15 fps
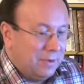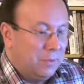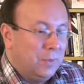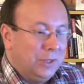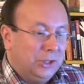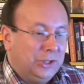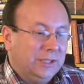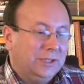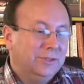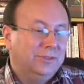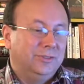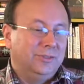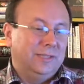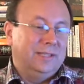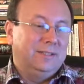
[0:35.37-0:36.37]
which
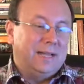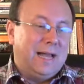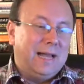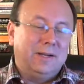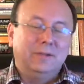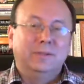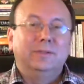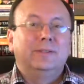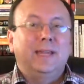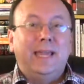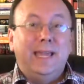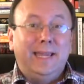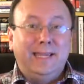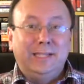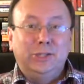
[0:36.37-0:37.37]
is entitled The
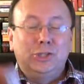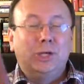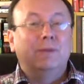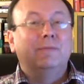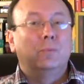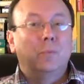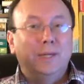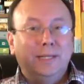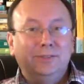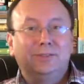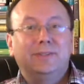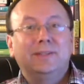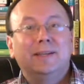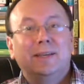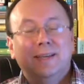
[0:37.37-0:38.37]
Age of
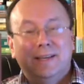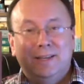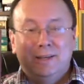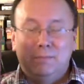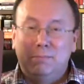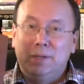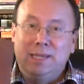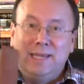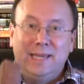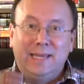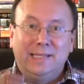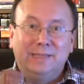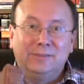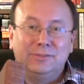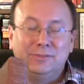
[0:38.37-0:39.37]
Reason
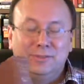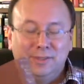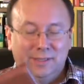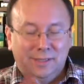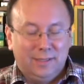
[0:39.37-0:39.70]
Begins.